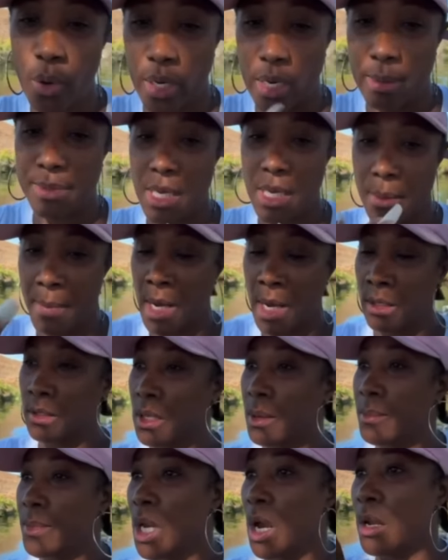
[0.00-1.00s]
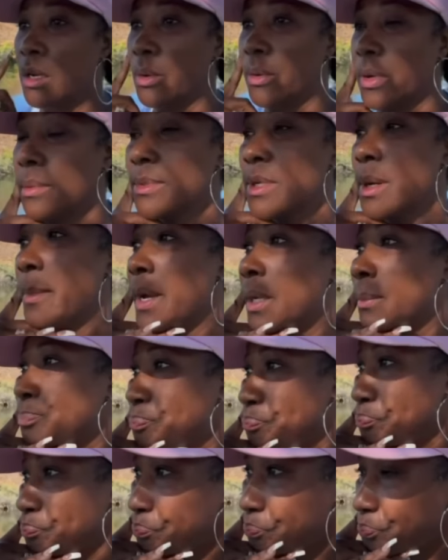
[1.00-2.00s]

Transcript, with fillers: know what I'm talking about. Some of y'all know what I'm talking about.